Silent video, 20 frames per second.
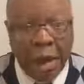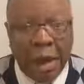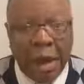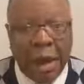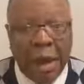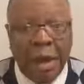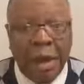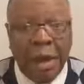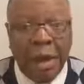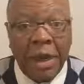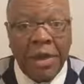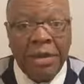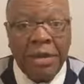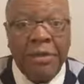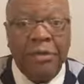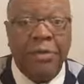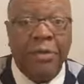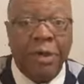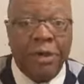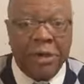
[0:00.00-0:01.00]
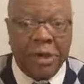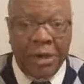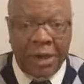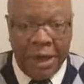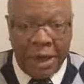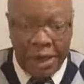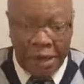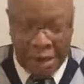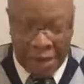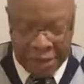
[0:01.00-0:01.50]
Our lesson for
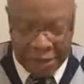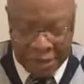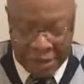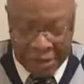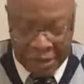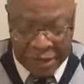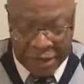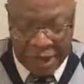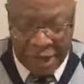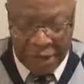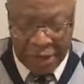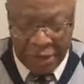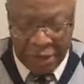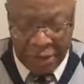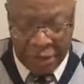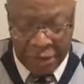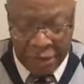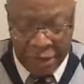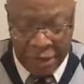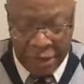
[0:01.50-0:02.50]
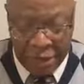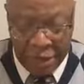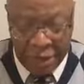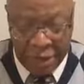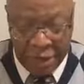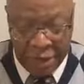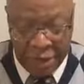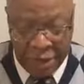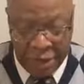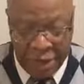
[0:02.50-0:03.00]
today is entitled
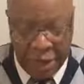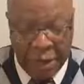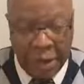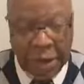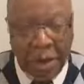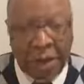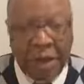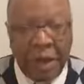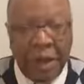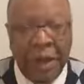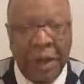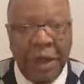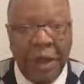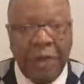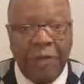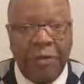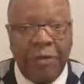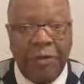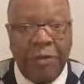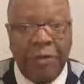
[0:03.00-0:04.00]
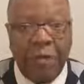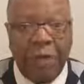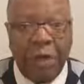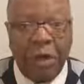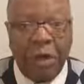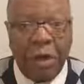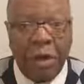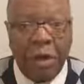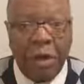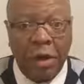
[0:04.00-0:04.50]
Need
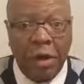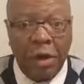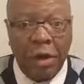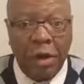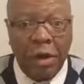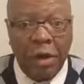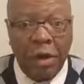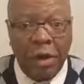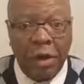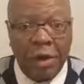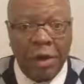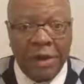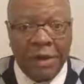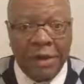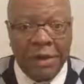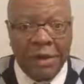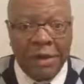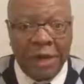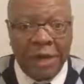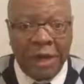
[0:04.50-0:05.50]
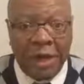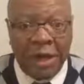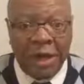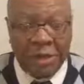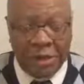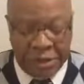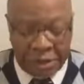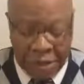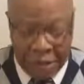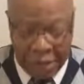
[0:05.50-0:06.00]
for
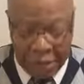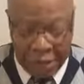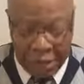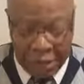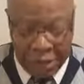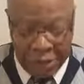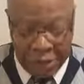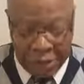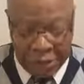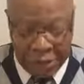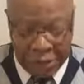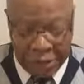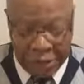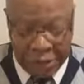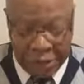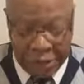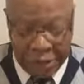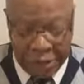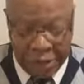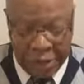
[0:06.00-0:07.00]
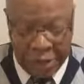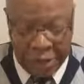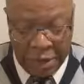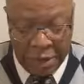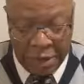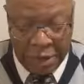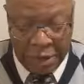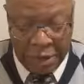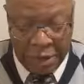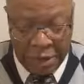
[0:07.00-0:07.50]
Just Leaders.
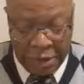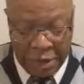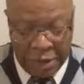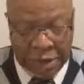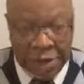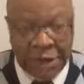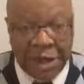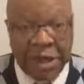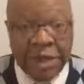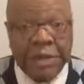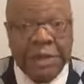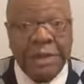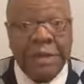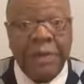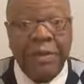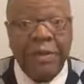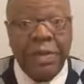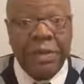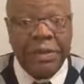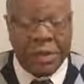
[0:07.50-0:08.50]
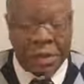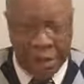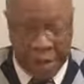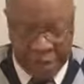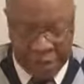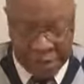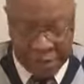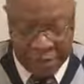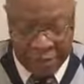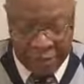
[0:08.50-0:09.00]
Just in the
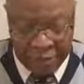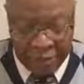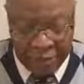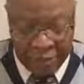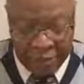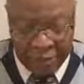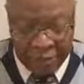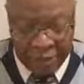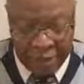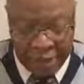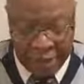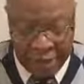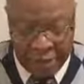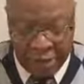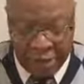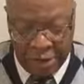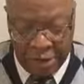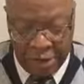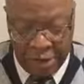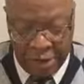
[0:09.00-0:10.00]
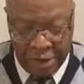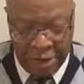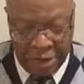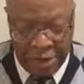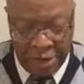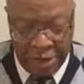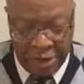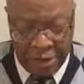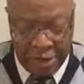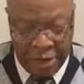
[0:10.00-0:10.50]
sense of fair,
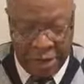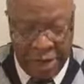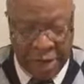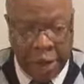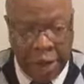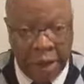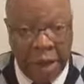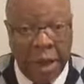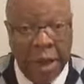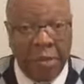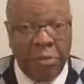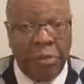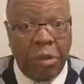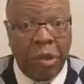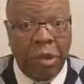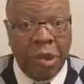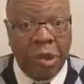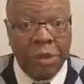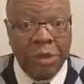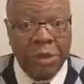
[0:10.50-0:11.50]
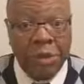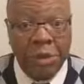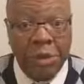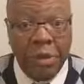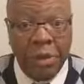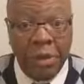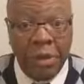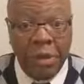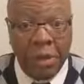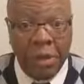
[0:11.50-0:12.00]
impartial,
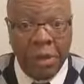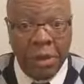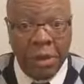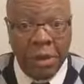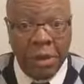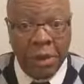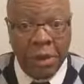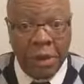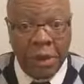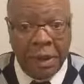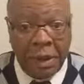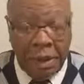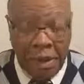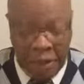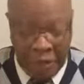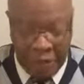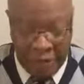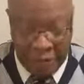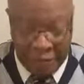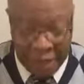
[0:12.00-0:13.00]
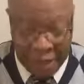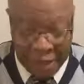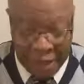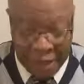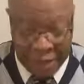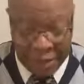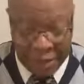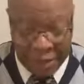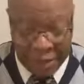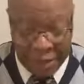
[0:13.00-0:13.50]

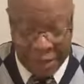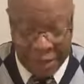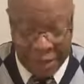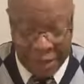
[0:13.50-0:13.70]
even-handed,